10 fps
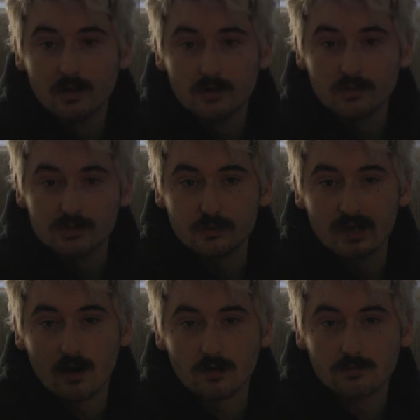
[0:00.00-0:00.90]
which we
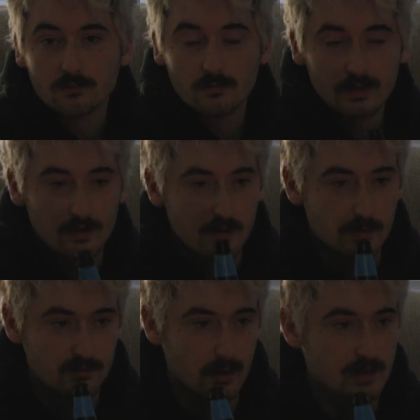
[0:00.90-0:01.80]
all know
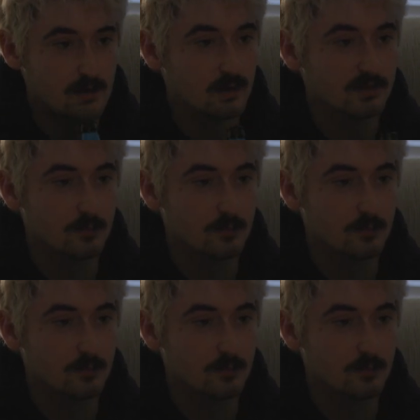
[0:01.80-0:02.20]
what Twilight was.